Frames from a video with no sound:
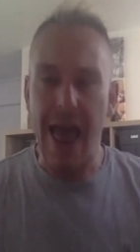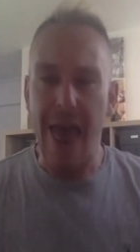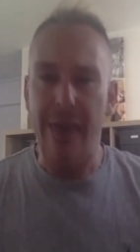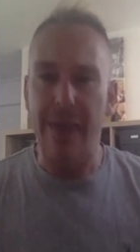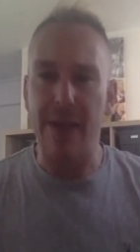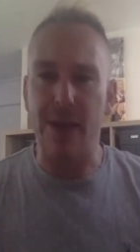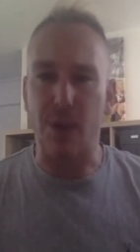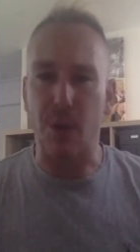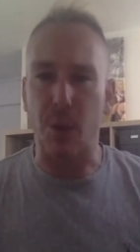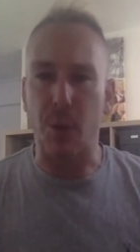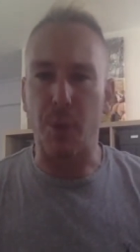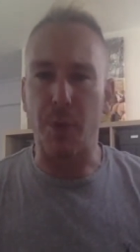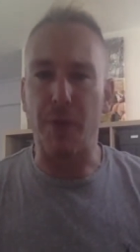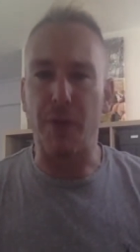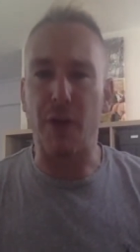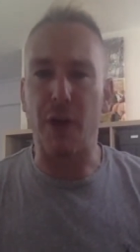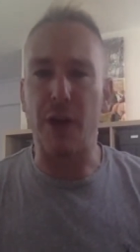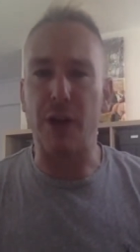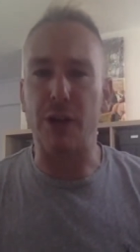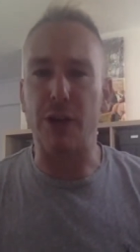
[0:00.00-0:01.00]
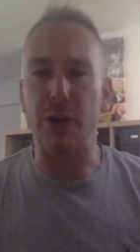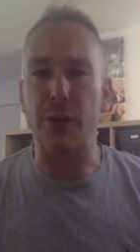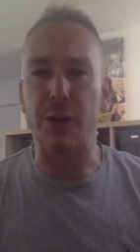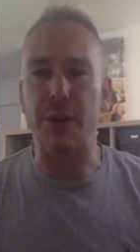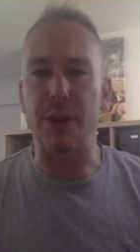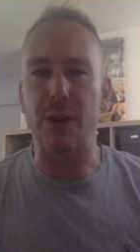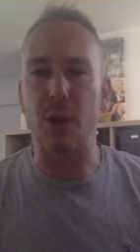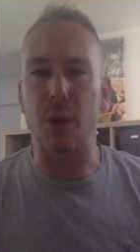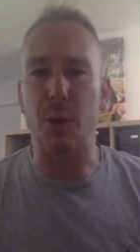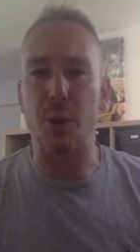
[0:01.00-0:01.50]
This will provide you with
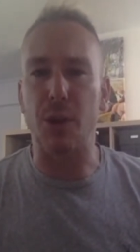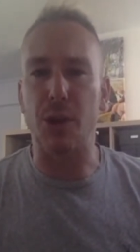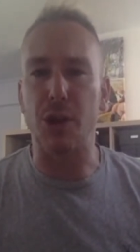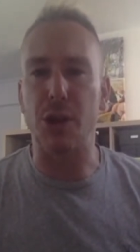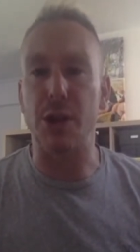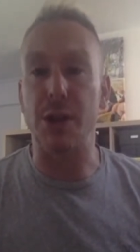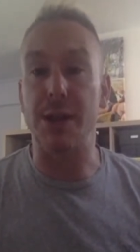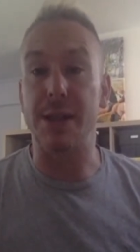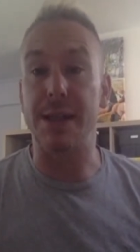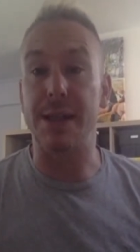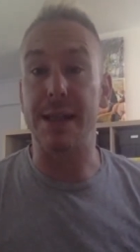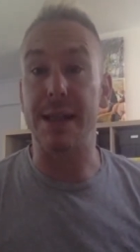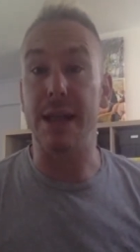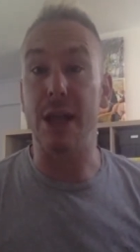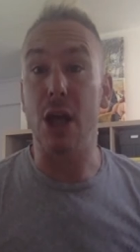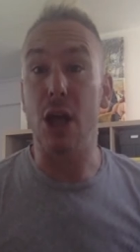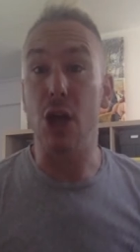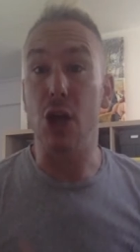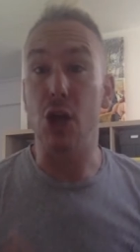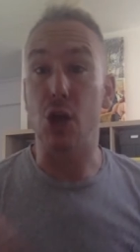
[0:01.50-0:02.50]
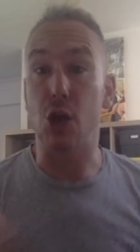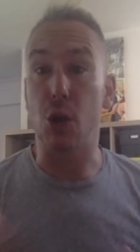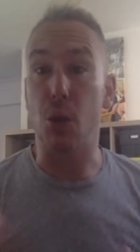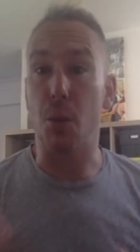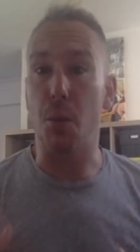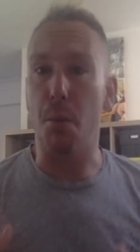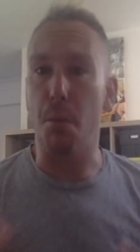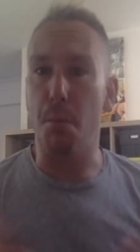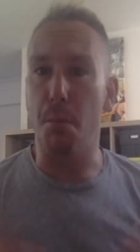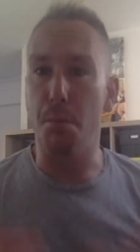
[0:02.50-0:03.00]
the opportunity to
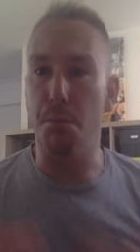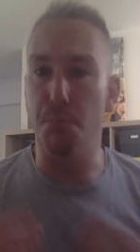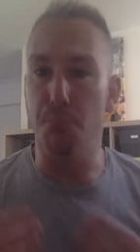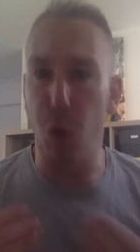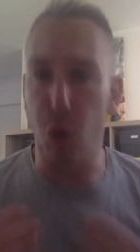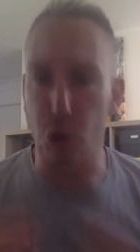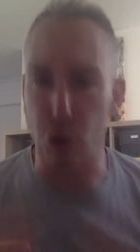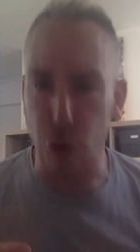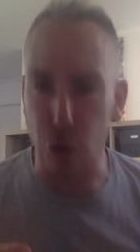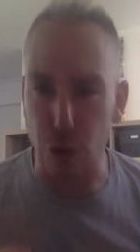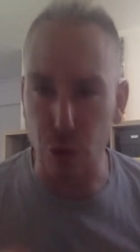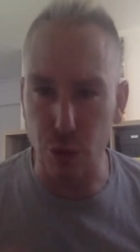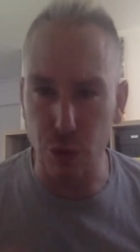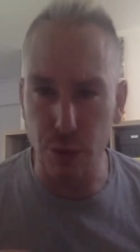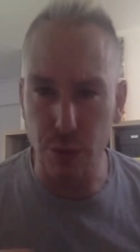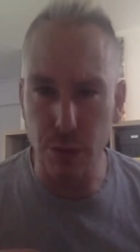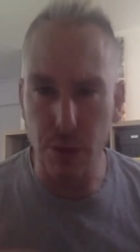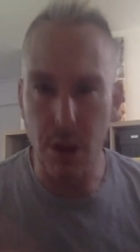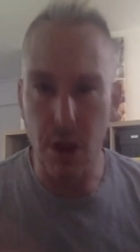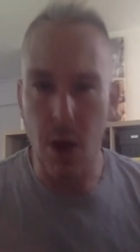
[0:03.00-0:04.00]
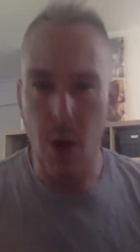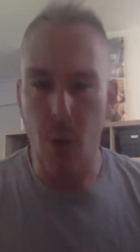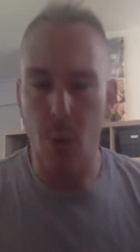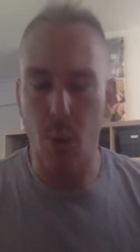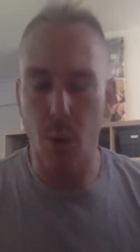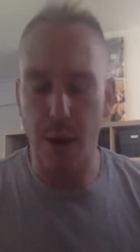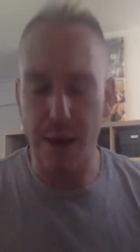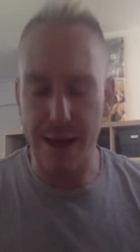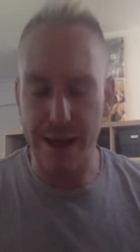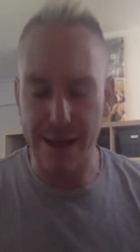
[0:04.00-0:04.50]
model
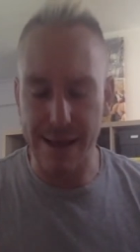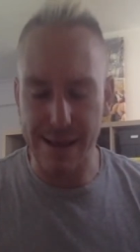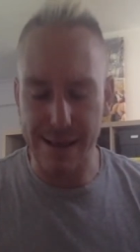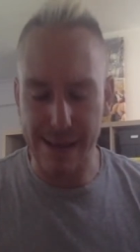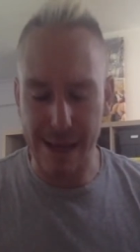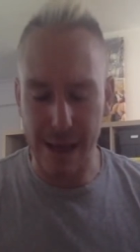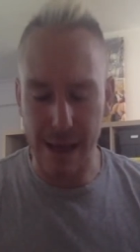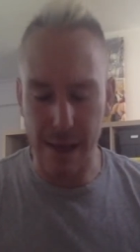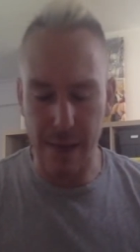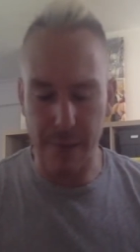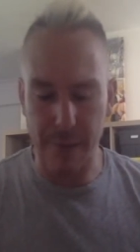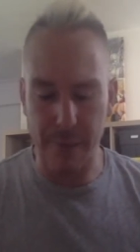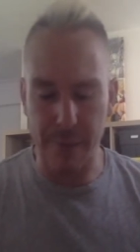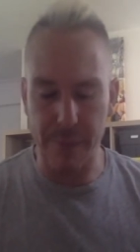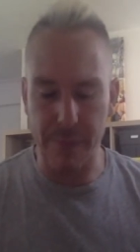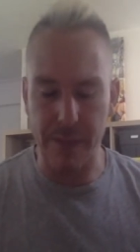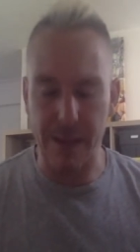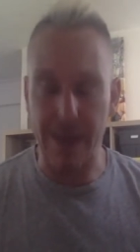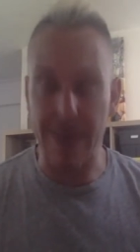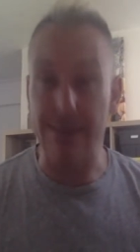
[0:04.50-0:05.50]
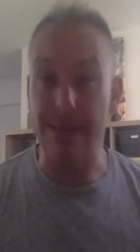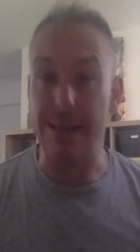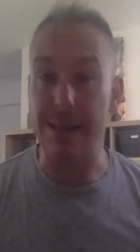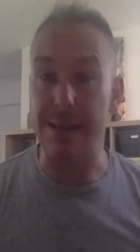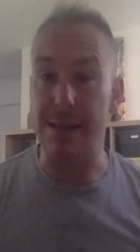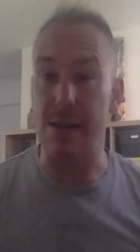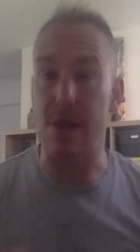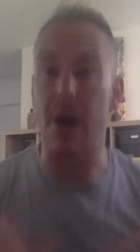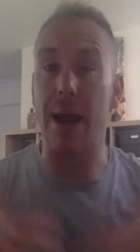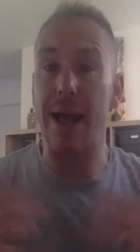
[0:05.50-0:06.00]
what is um, the
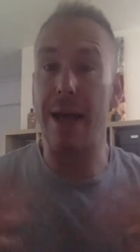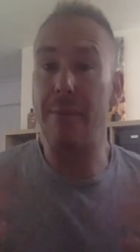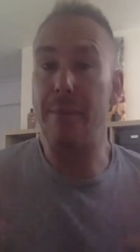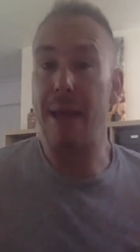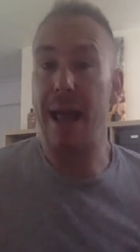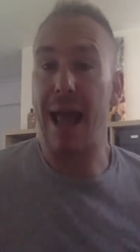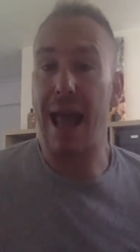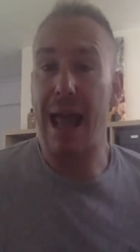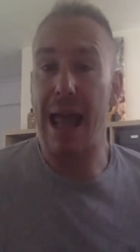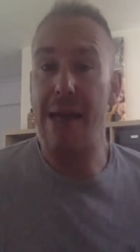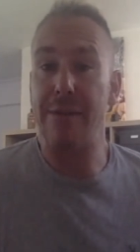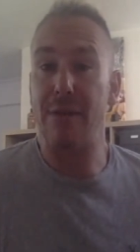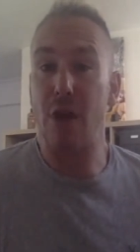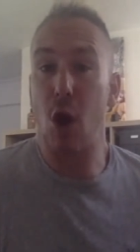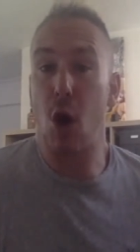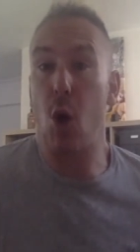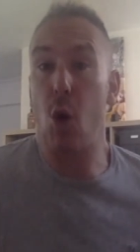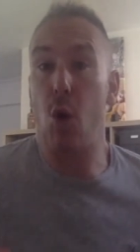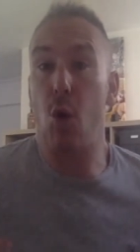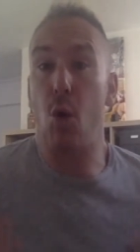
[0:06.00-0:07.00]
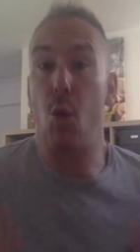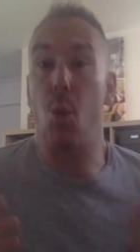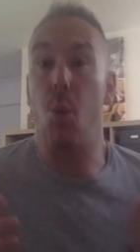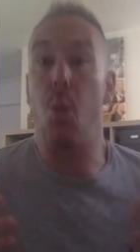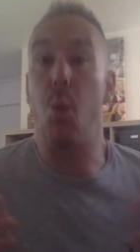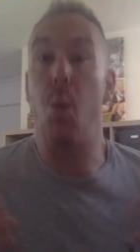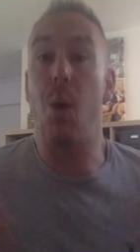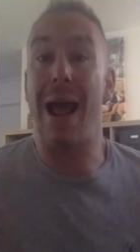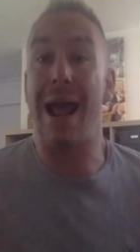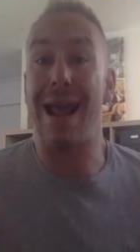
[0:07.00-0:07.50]
desired behavior or the
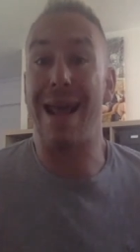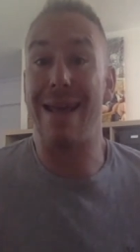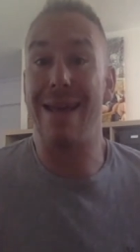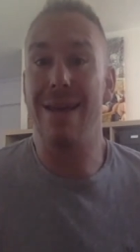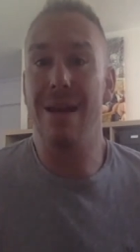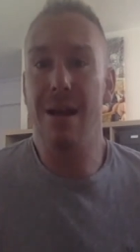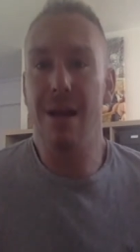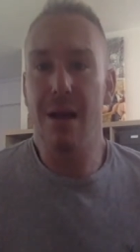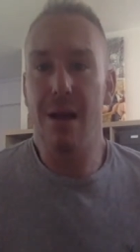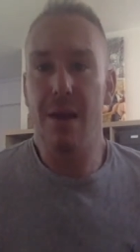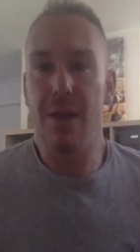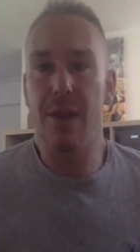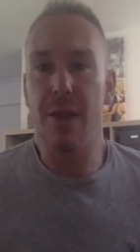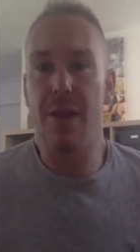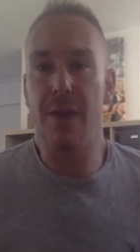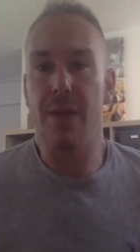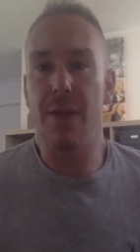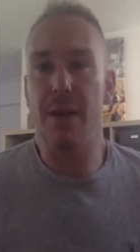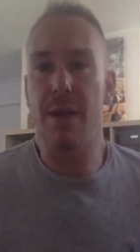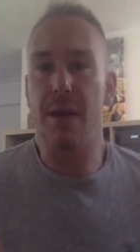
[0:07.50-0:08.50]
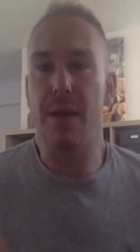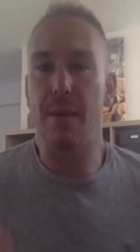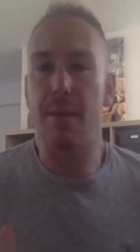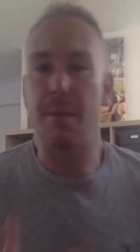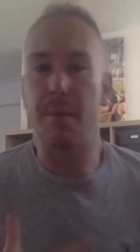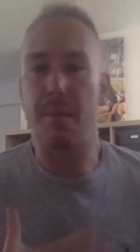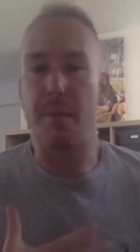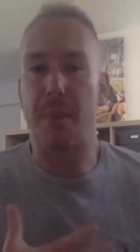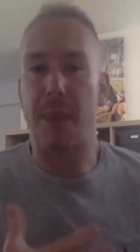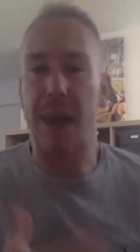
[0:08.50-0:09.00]
way that the
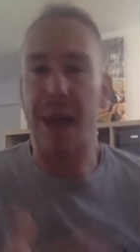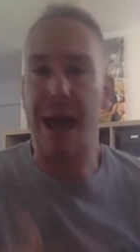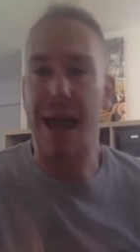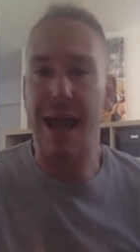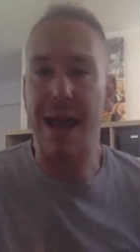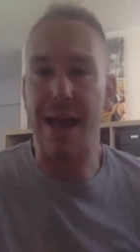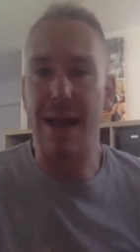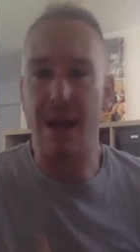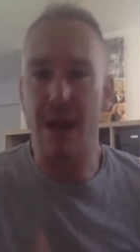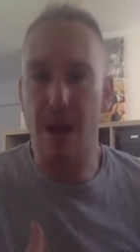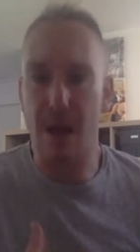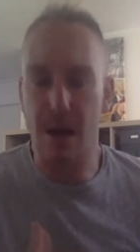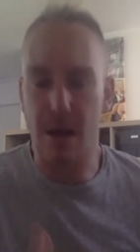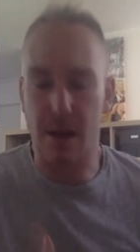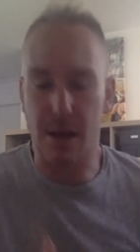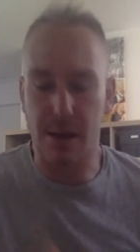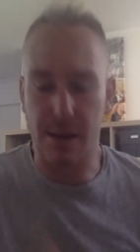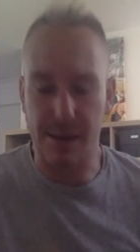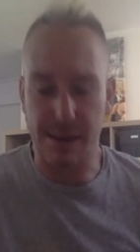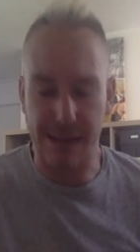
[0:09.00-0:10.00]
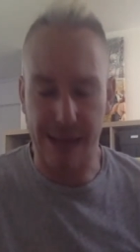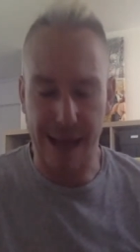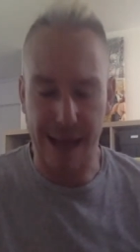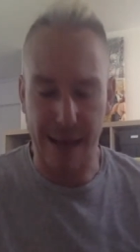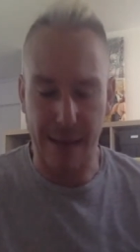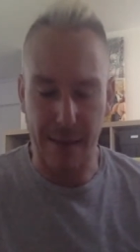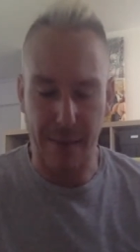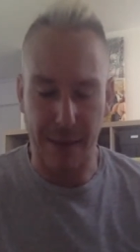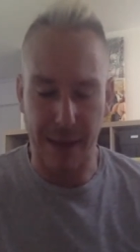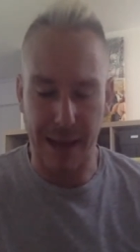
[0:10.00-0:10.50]
play can
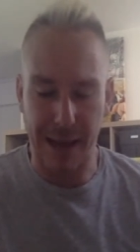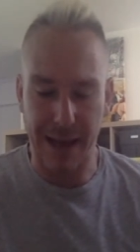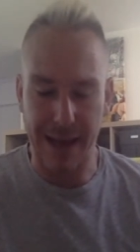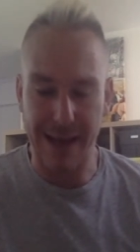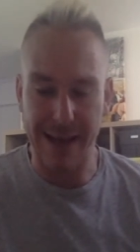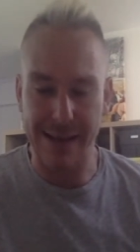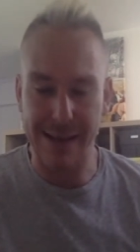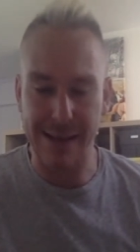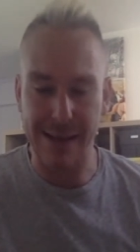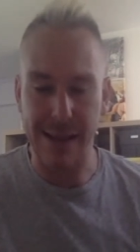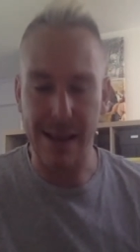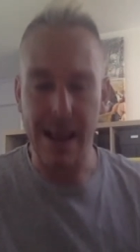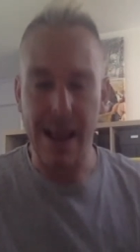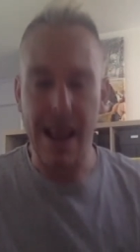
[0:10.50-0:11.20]
take place.